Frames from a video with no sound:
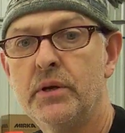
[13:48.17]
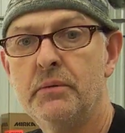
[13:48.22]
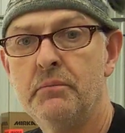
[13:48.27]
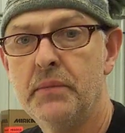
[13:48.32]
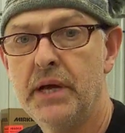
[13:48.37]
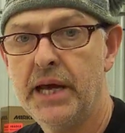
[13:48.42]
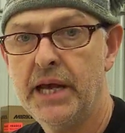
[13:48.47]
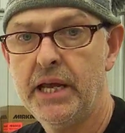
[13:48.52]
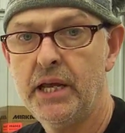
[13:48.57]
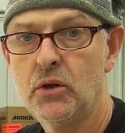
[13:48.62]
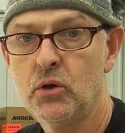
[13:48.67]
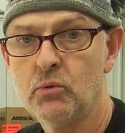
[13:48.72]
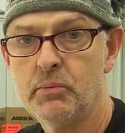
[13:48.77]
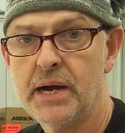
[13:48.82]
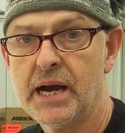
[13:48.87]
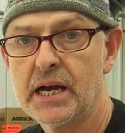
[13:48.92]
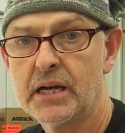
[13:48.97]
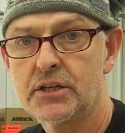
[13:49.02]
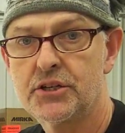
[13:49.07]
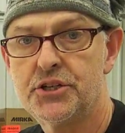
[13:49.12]
we may go
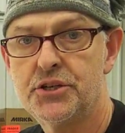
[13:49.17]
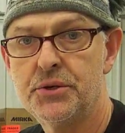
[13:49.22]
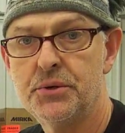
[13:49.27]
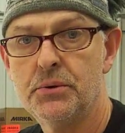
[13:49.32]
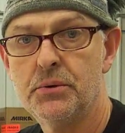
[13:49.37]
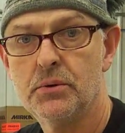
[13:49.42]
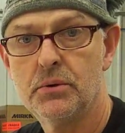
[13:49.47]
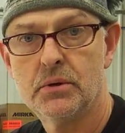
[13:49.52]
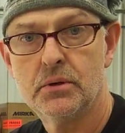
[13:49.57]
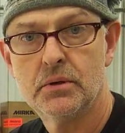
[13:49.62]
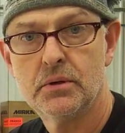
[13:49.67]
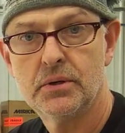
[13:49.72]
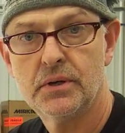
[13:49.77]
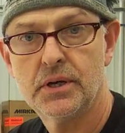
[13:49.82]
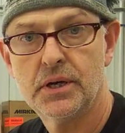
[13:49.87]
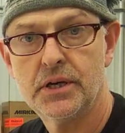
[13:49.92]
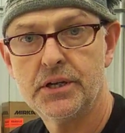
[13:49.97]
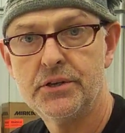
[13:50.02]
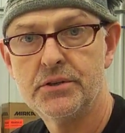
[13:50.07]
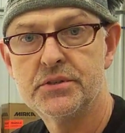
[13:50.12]
back to
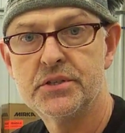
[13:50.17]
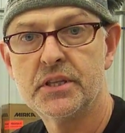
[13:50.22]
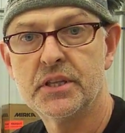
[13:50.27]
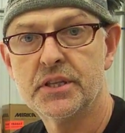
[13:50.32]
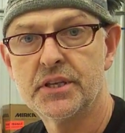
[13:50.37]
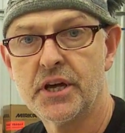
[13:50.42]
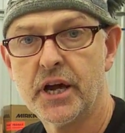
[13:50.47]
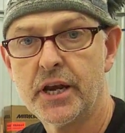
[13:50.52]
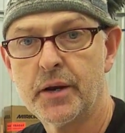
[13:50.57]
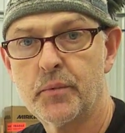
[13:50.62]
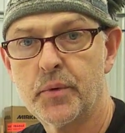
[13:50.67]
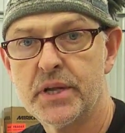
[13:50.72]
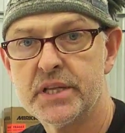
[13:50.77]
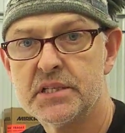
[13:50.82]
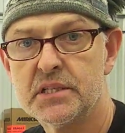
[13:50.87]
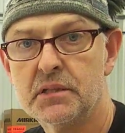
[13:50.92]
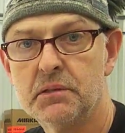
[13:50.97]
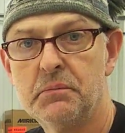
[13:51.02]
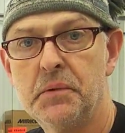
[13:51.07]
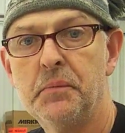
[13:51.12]
using the
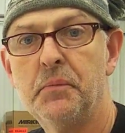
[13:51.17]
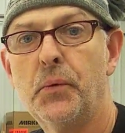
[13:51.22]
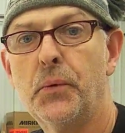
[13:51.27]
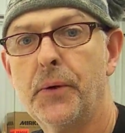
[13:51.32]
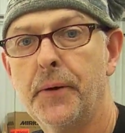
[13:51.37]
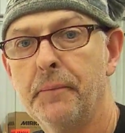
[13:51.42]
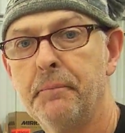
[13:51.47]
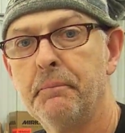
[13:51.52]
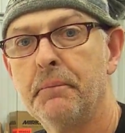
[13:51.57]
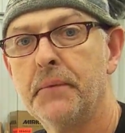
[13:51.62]
Dynabrades a little bit more.